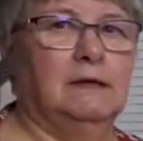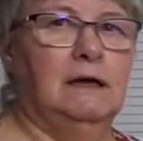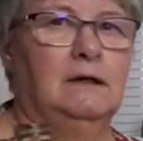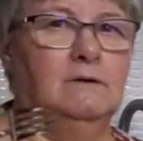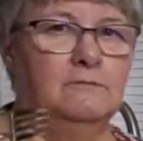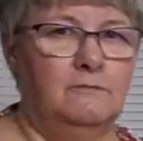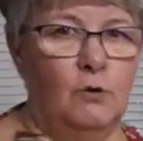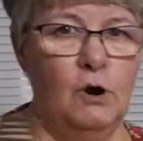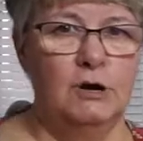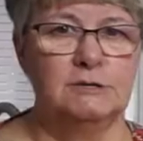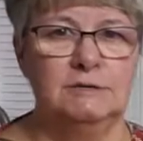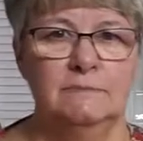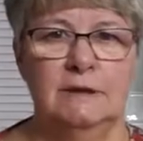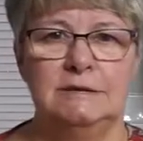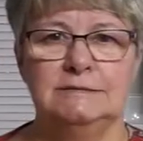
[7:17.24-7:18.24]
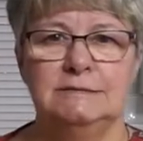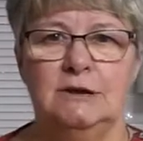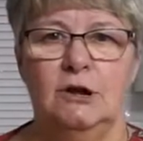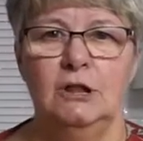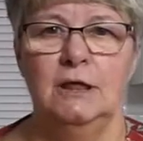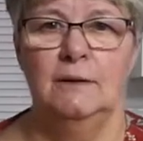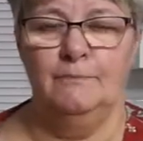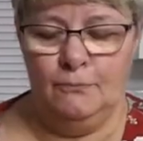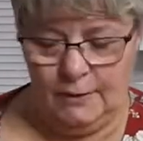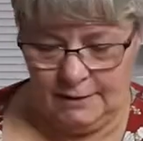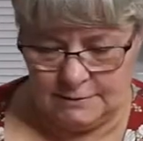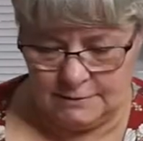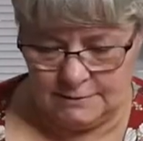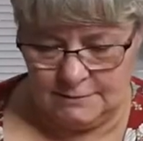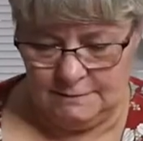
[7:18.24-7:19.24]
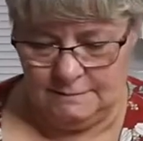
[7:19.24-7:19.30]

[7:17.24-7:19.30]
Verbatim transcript: and a fork to mix it all up with.